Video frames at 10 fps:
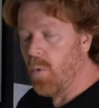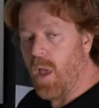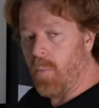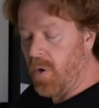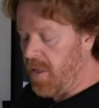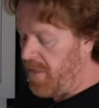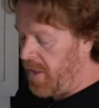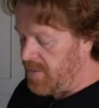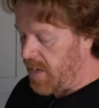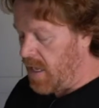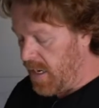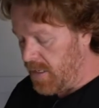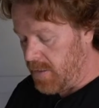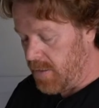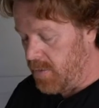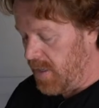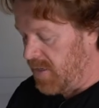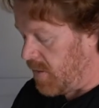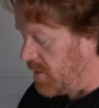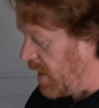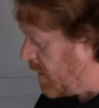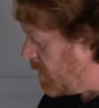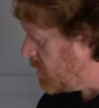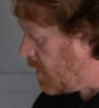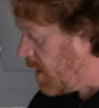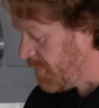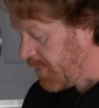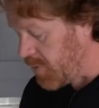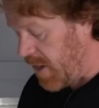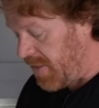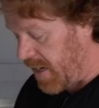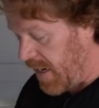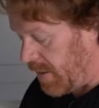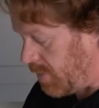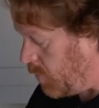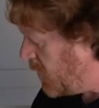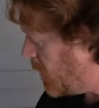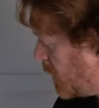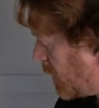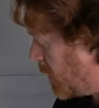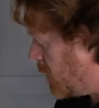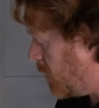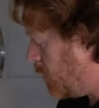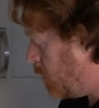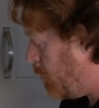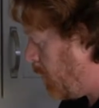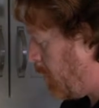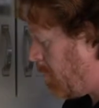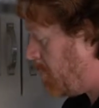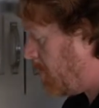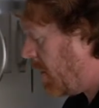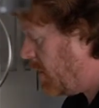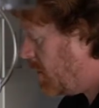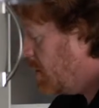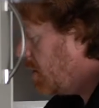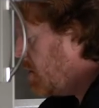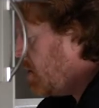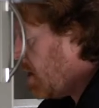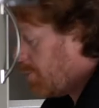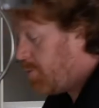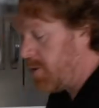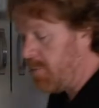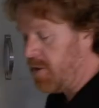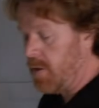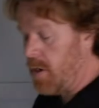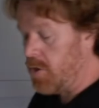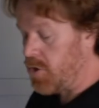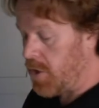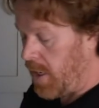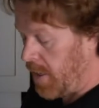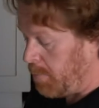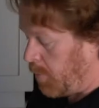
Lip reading: And one of the things I like to do is I'll take this off the tray that I was using to pull the membrane and put them on the larger cutting